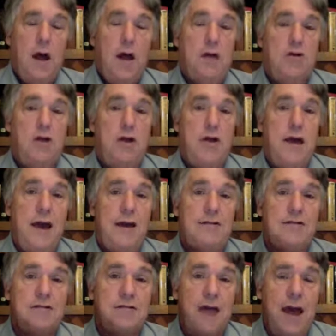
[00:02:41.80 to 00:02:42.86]
To the
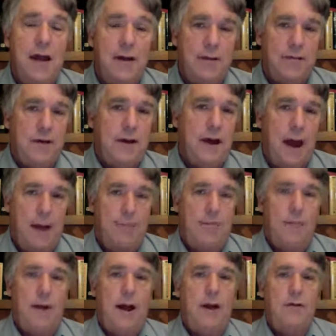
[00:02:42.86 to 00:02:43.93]
extent of the
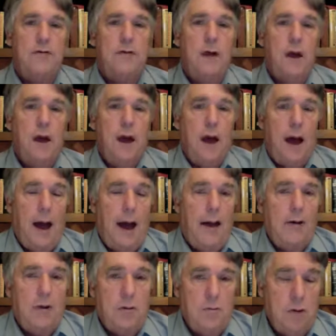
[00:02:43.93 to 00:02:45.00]
compromise,
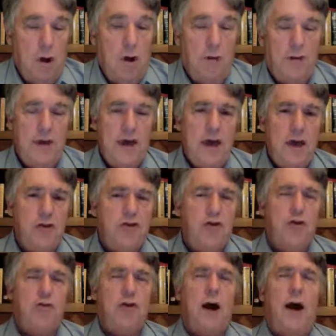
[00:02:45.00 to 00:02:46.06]
I don't know. The
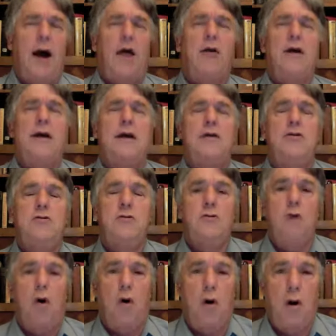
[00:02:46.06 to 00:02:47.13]
issues are
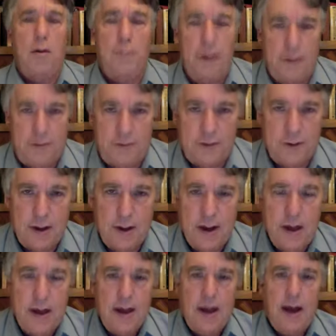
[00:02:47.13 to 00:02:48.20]
enormous,
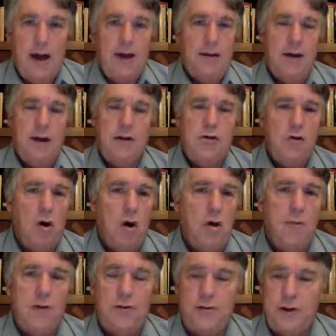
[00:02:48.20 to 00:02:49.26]
uh,
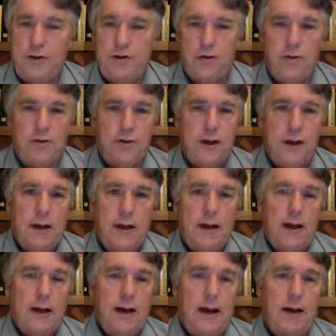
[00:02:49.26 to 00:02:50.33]
enormous issues.
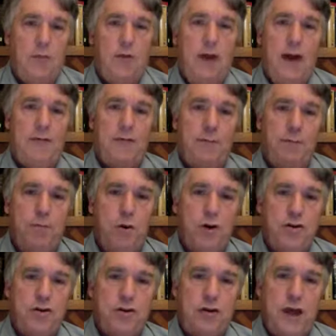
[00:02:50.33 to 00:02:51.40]
Uh, we have the
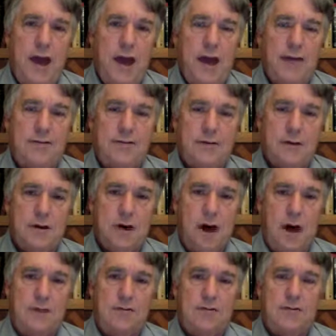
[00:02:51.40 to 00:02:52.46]
Bush tax
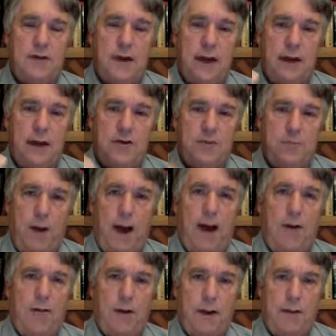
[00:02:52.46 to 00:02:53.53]
cuts
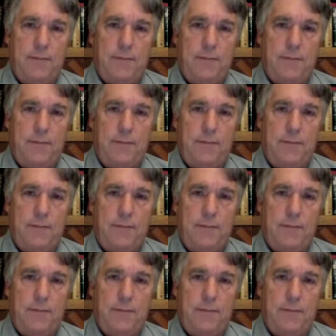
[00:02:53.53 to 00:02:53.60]
expiring.